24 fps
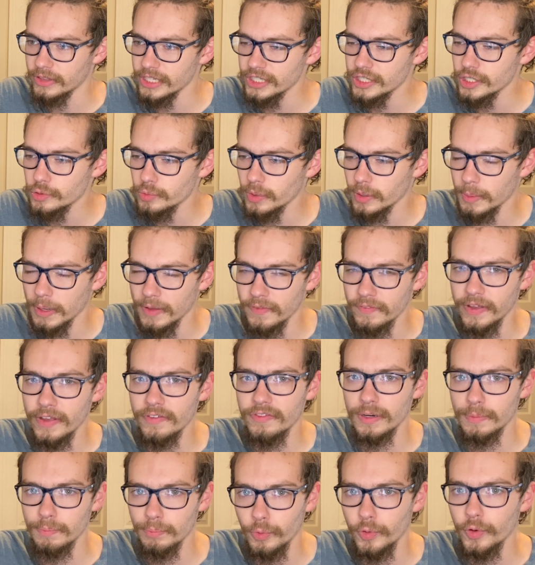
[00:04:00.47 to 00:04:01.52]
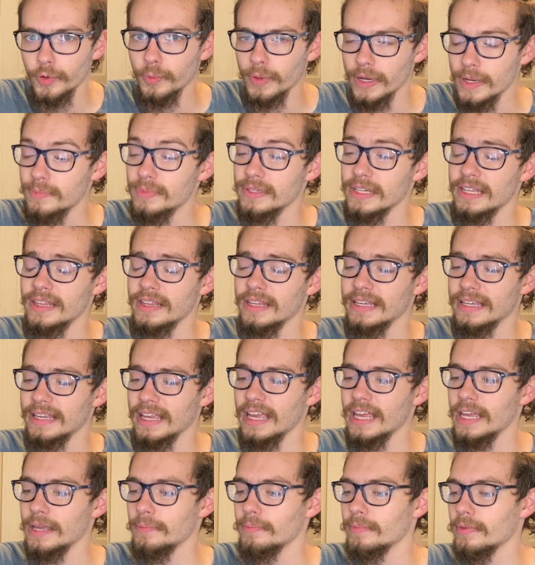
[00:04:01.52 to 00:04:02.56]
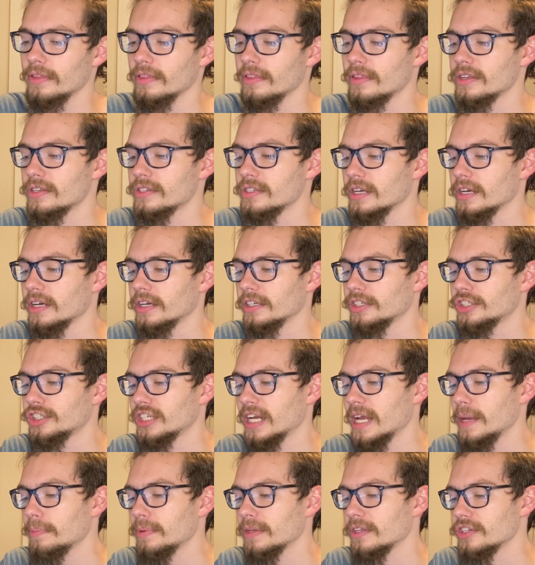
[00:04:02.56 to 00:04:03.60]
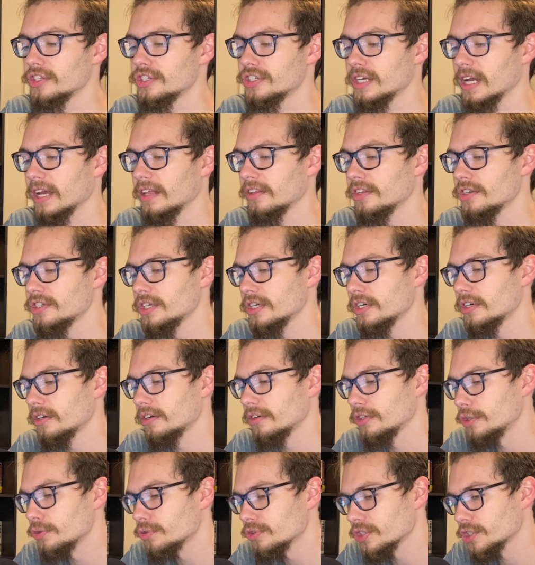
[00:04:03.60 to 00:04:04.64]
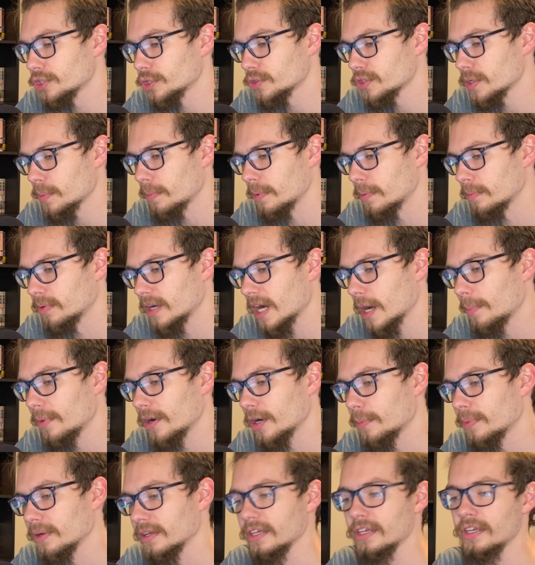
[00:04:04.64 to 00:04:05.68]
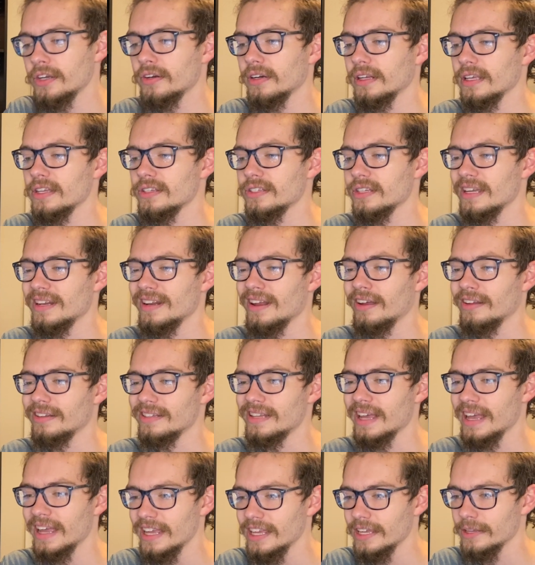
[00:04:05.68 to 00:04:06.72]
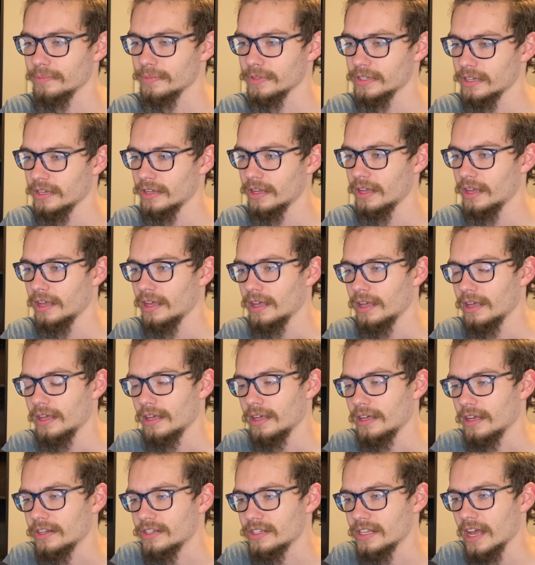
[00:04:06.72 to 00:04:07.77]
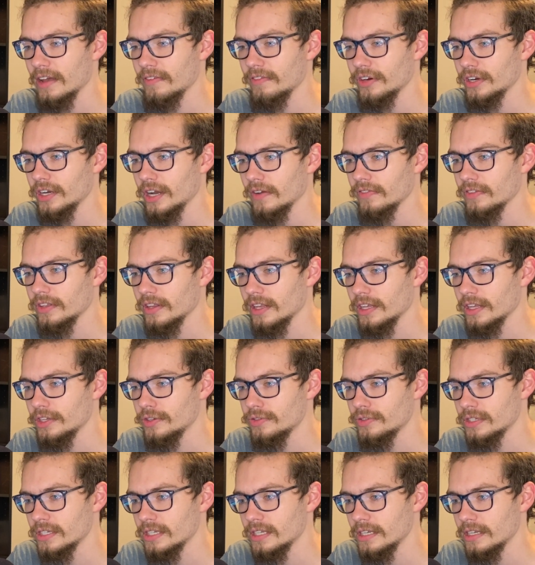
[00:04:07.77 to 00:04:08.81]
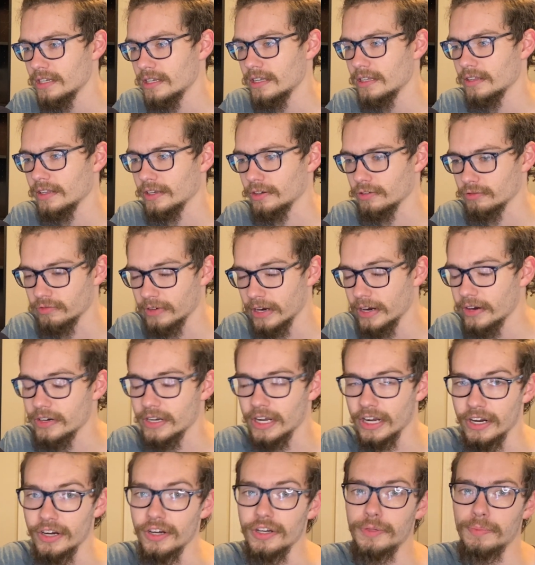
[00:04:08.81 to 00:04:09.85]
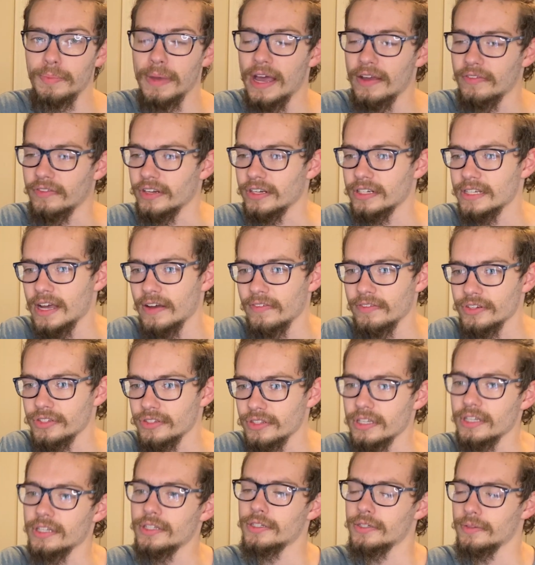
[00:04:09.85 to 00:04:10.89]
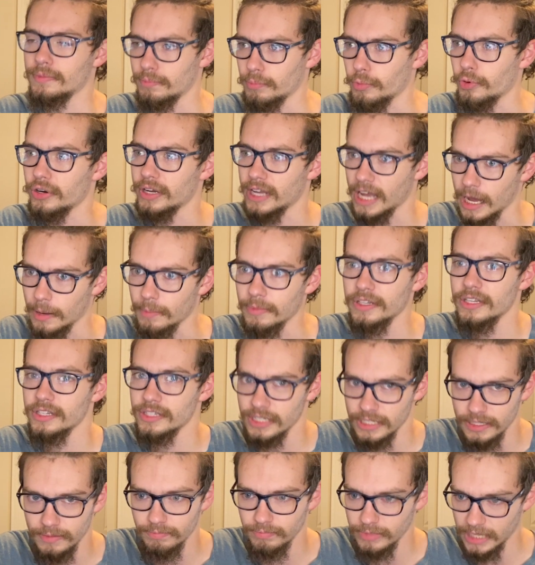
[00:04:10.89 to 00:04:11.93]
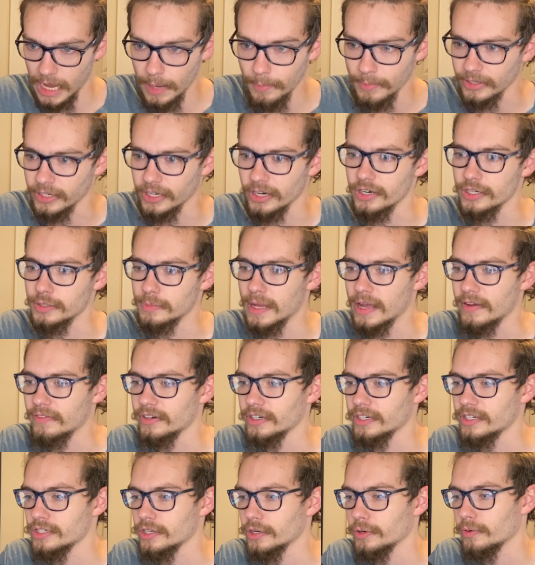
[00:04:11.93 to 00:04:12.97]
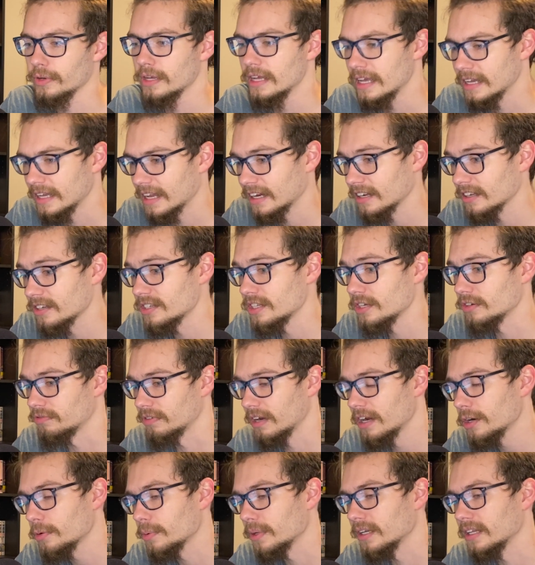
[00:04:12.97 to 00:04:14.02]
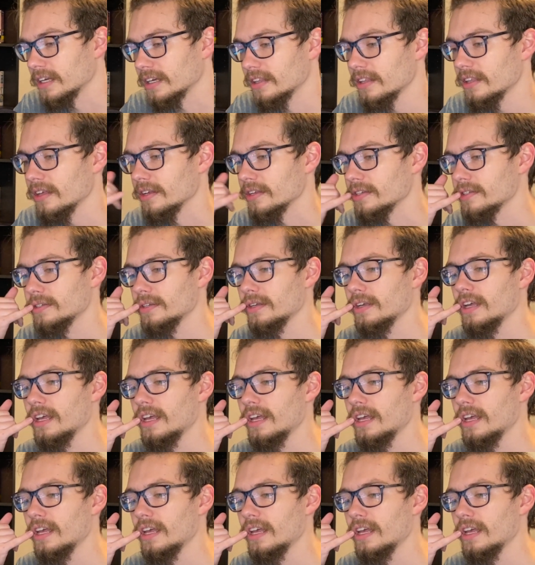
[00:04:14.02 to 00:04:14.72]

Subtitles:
This is one of my favorite board wipes in the game. This Champions Challenge here usually shows up in Brobnar, but here it is in Untamed. It's not very often that you see like rare cards Maverick. Obviously, it's more common to see common cards Maverick. So getting to see a rare one like this,